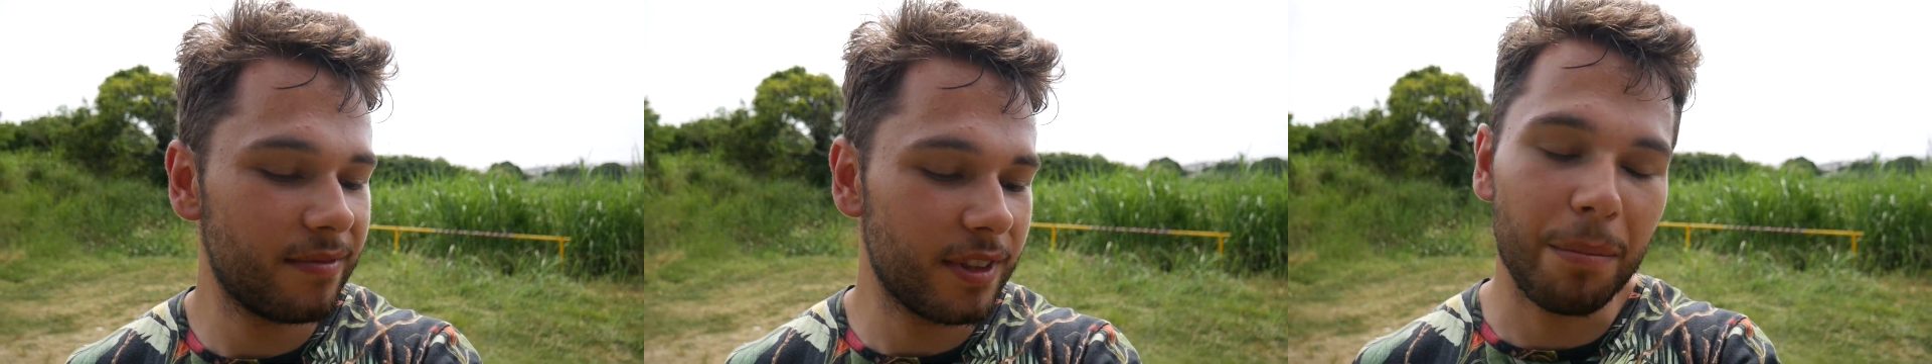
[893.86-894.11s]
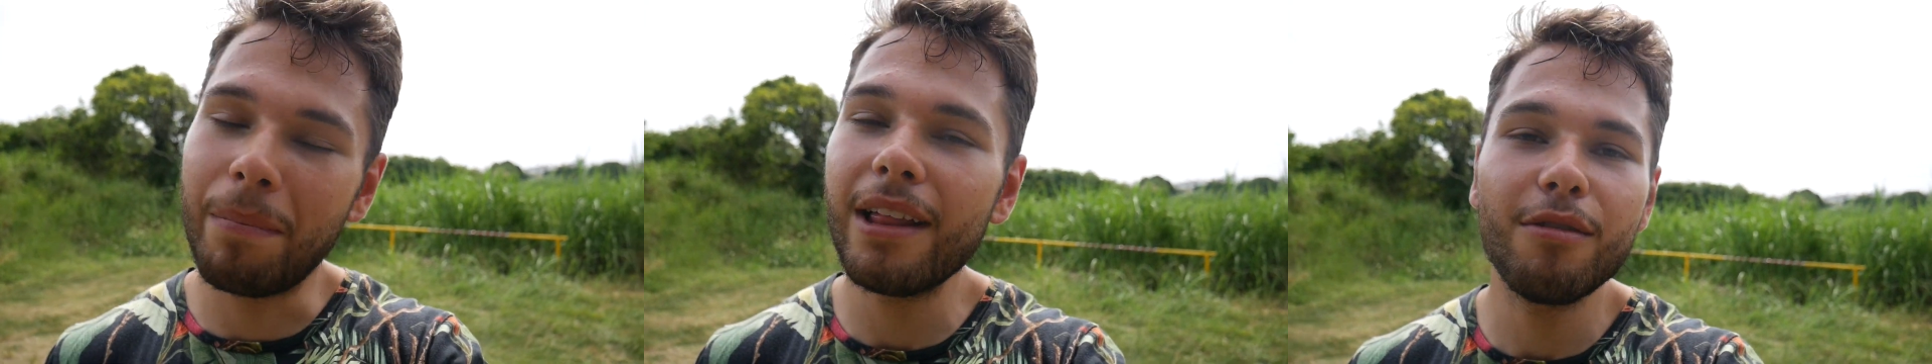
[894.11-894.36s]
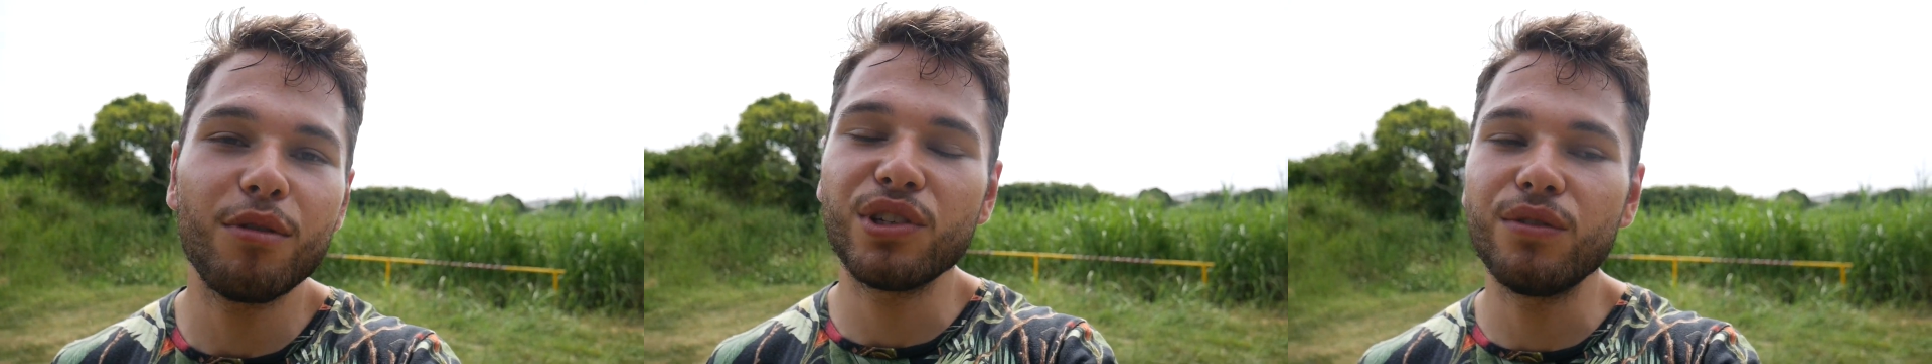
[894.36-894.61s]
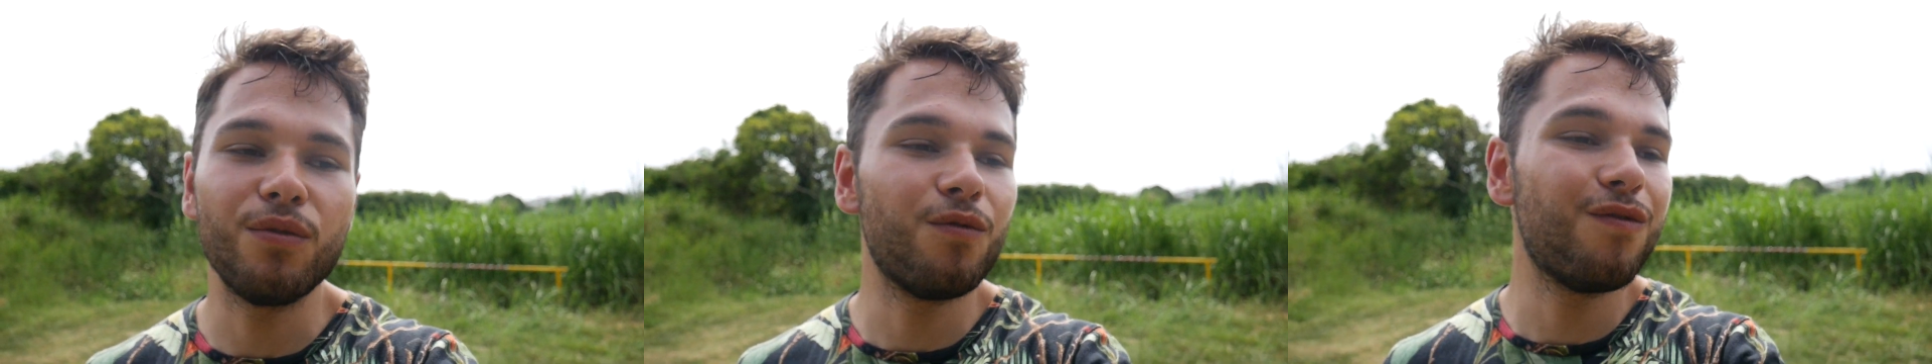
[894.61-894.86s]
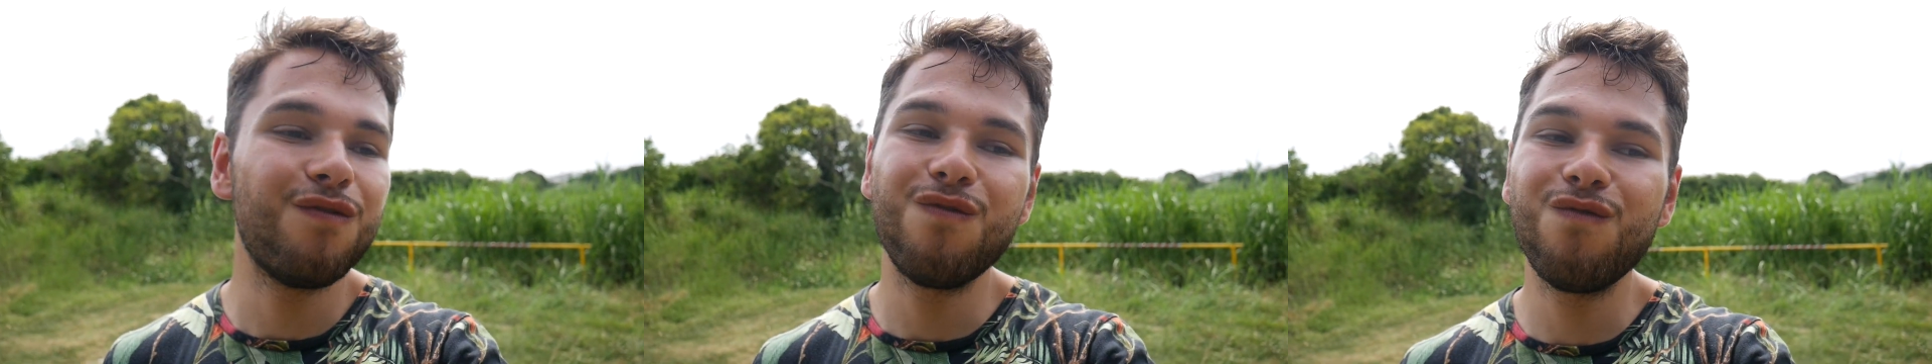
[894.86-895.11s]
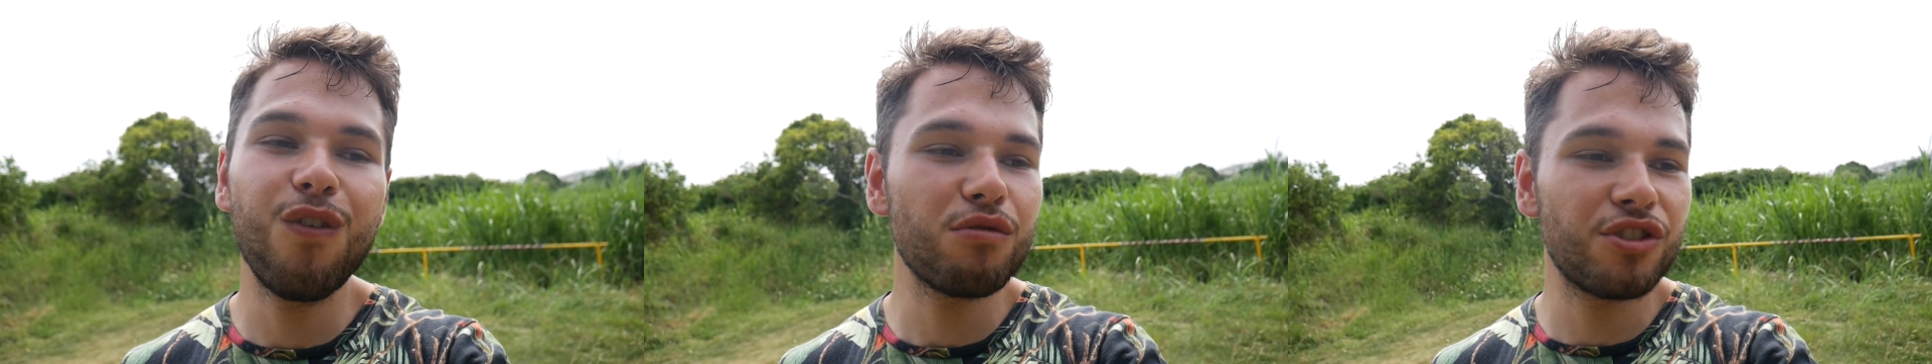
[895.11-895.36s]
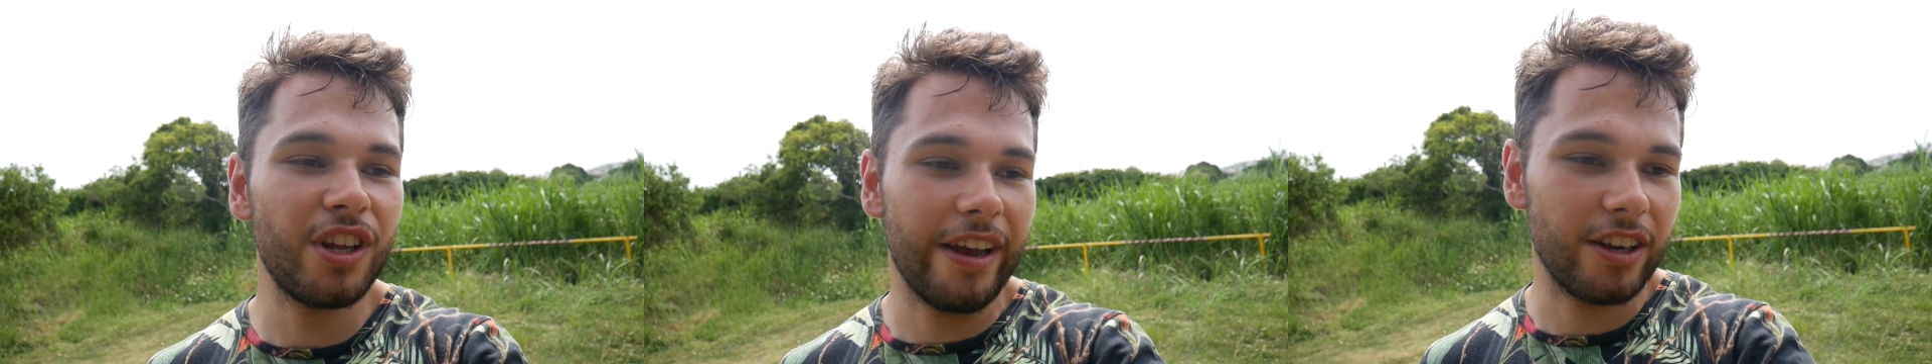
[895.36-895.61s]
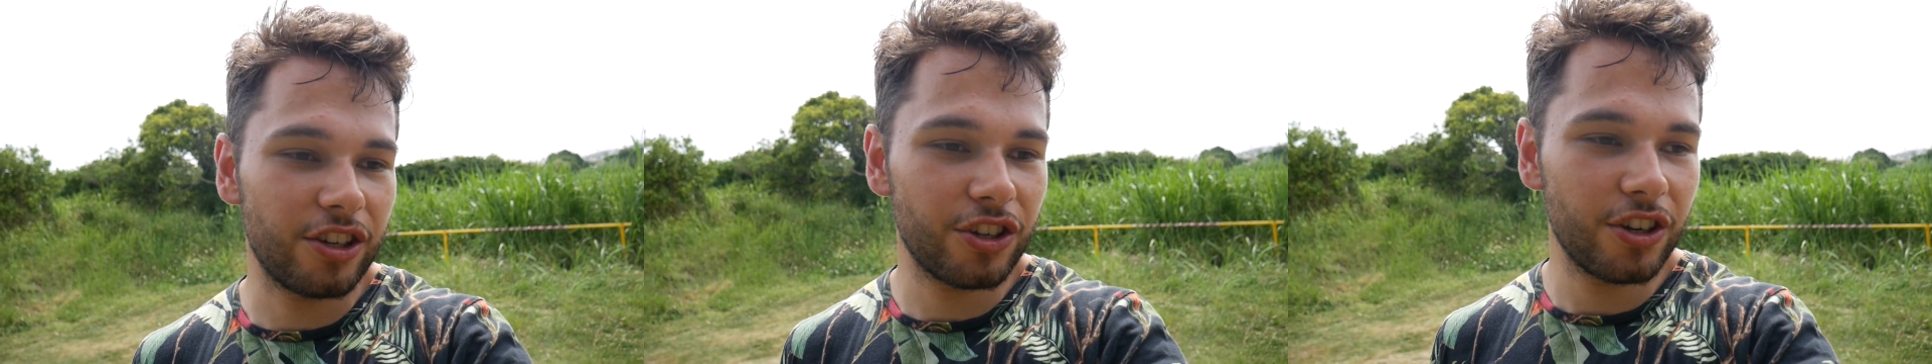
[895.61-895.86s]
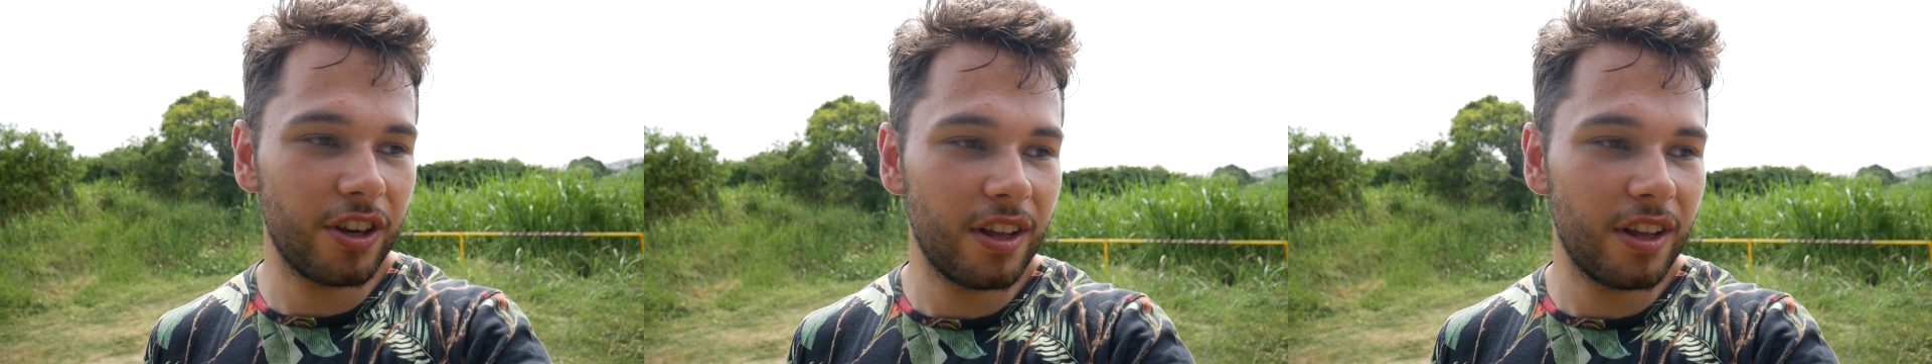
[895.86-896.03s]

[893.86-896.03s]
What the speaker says: the battle was in full stage.